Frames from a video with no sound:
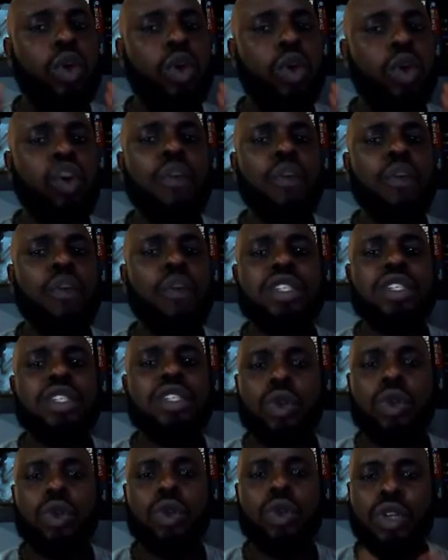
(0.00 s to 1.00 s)
No government
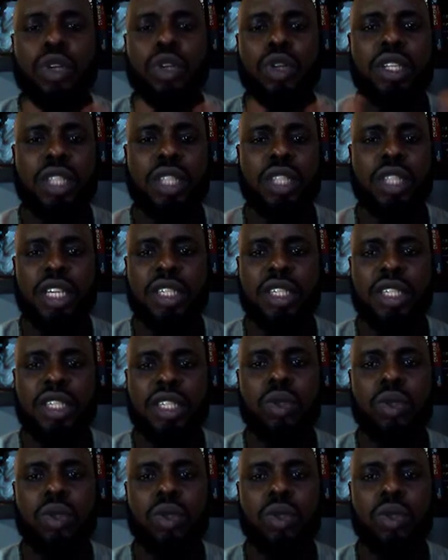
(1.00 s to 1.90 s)
is controlling this.